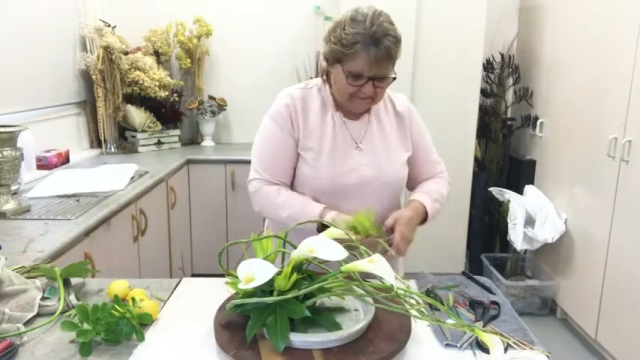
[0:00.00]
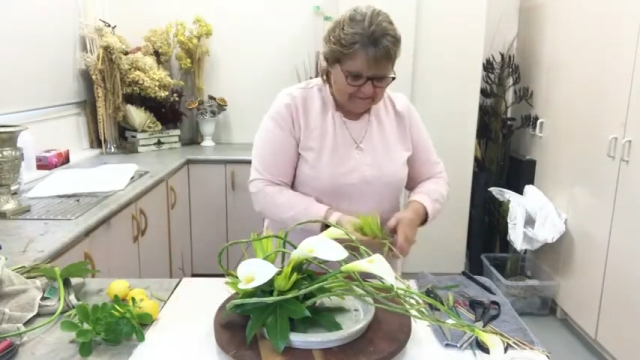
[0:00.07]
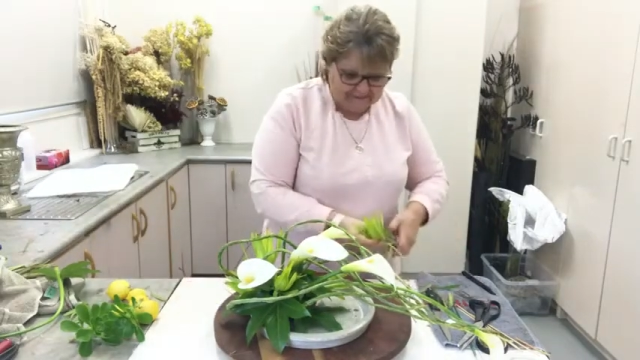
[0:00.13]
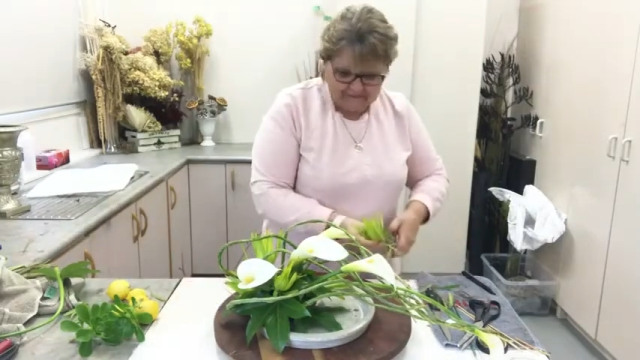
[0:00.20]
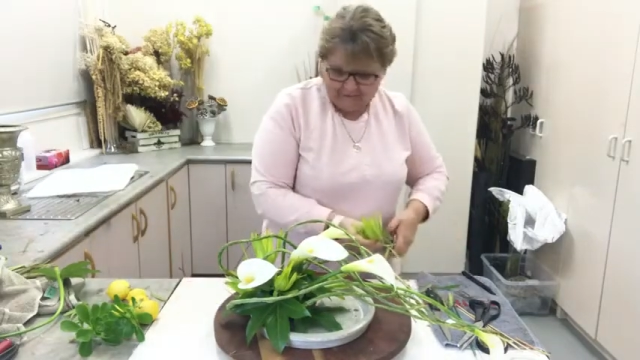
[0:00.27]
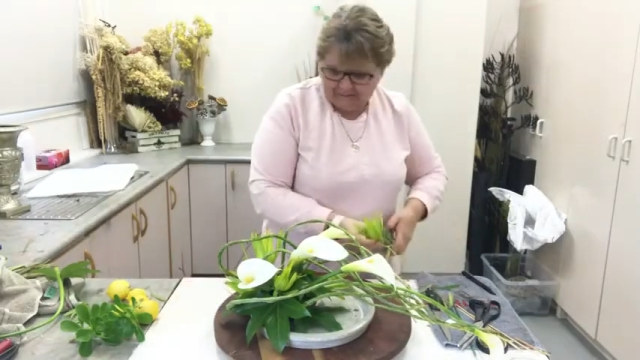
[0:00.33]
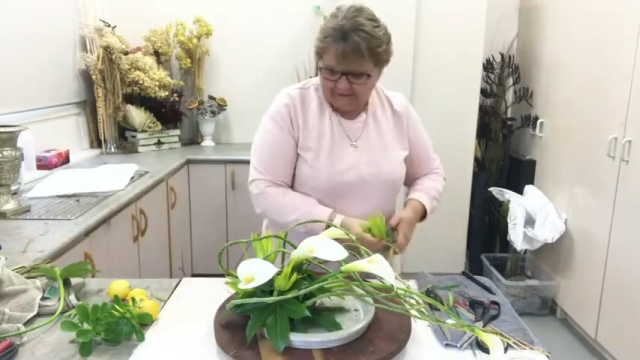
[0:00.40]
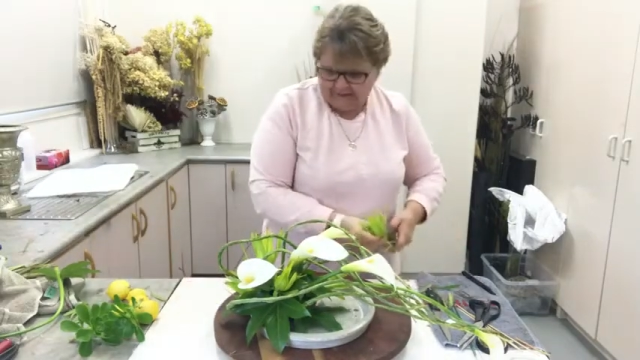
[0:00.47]
I
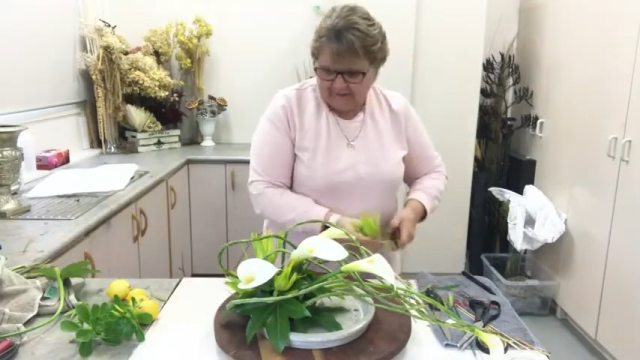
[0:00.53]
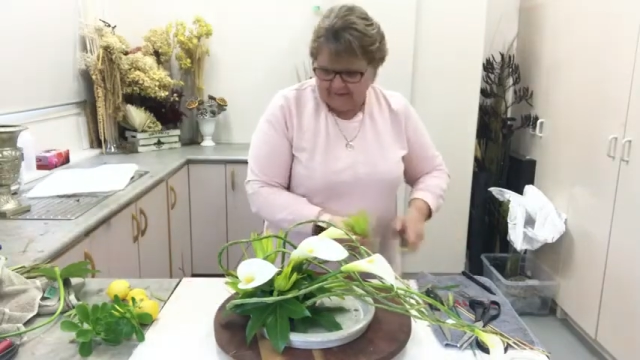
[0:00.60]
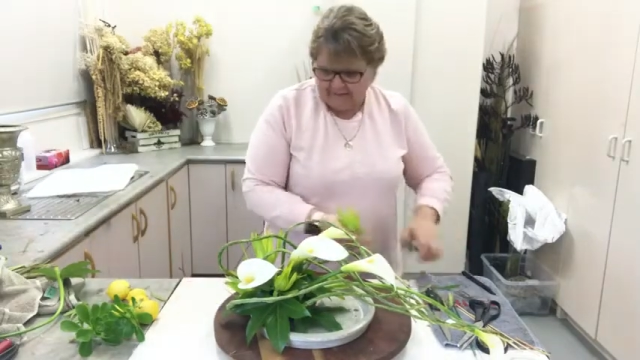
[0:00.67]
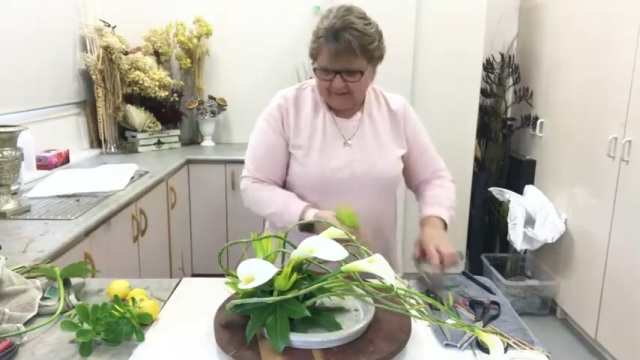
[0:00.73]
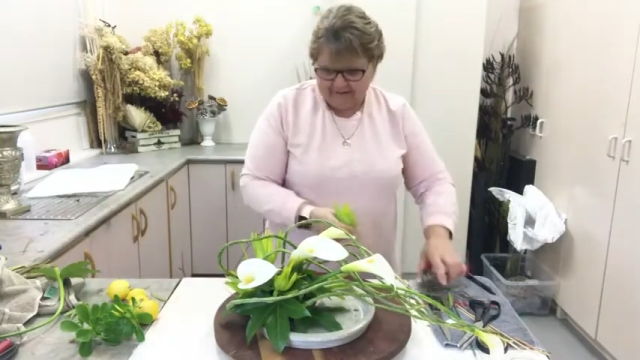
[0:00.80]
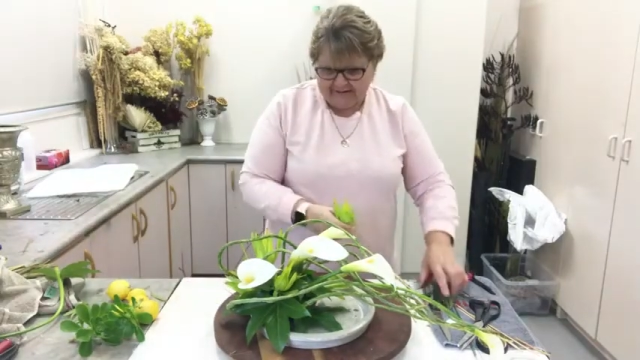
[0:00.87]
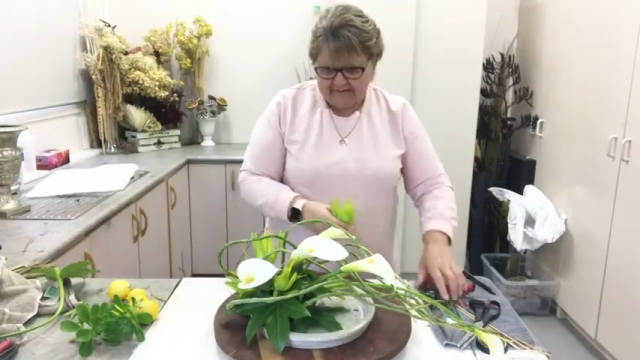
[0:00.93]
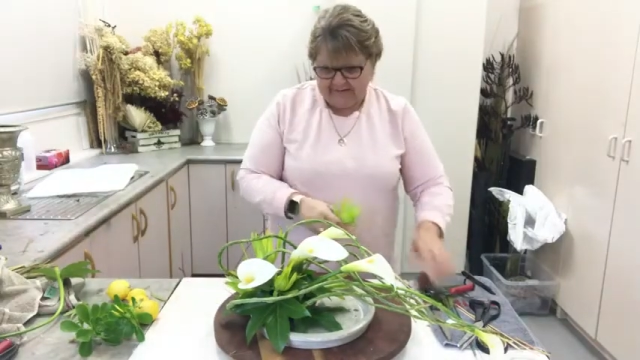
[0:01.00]
put another
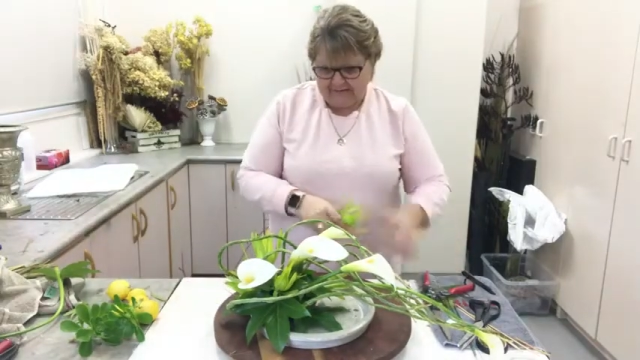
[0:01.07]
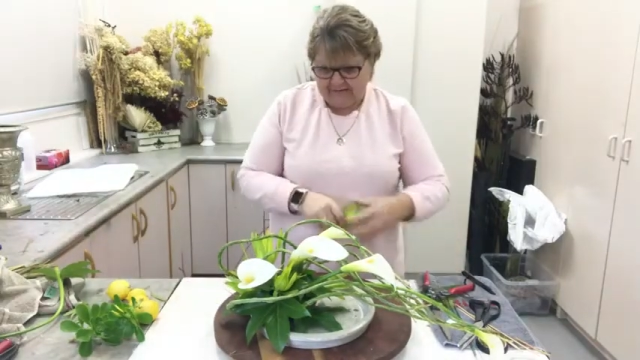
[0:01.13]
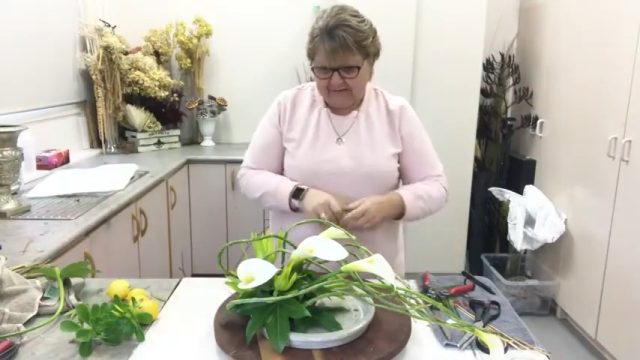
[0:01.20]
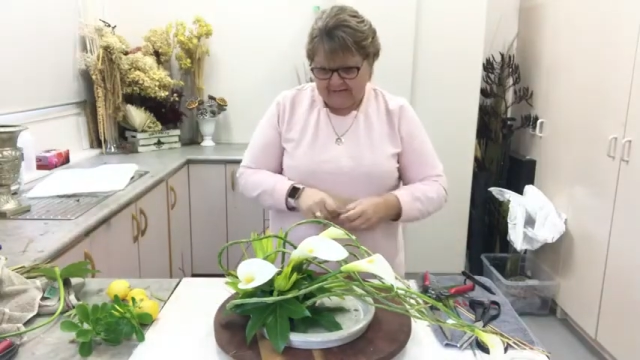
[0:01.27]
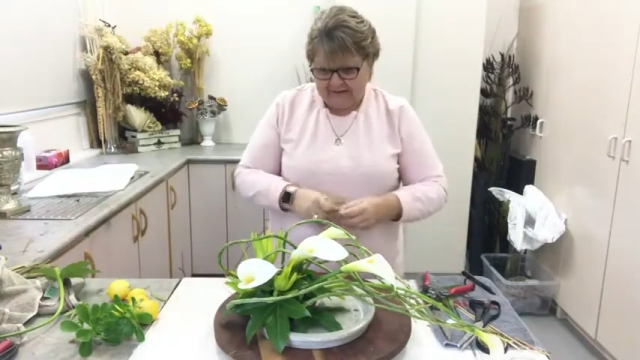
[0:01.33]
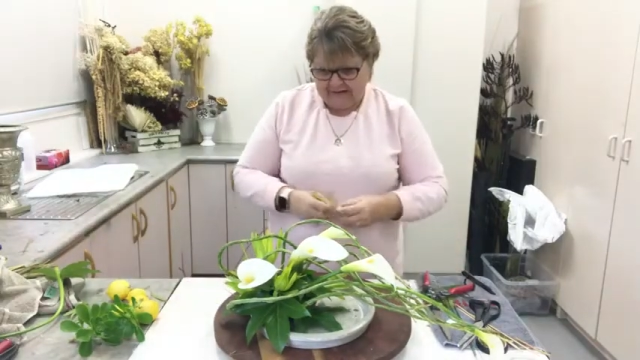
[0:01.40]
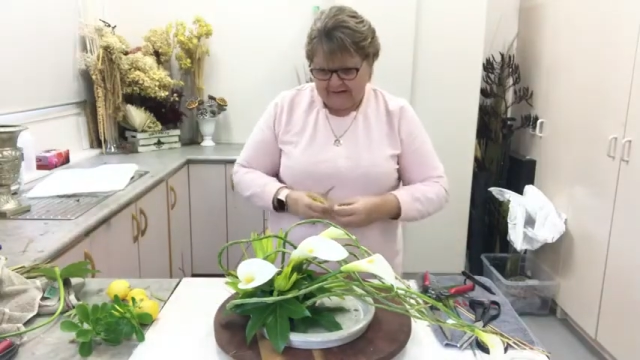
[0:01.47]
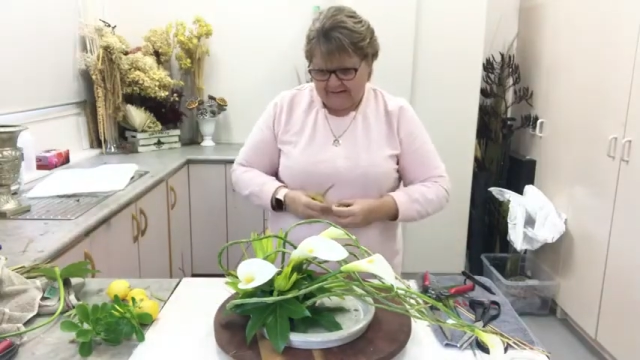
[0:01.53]
one in through
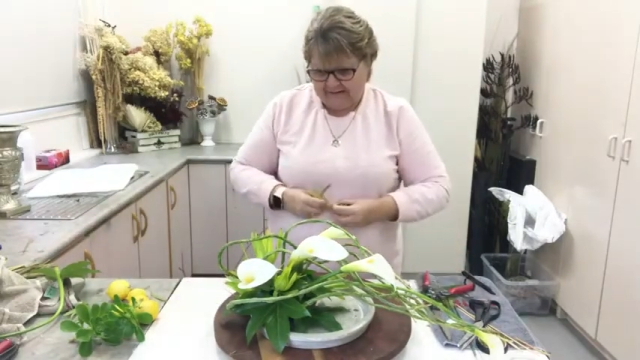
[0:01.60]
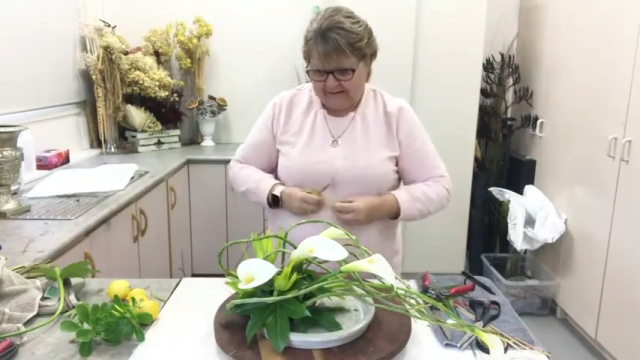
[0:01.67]
here.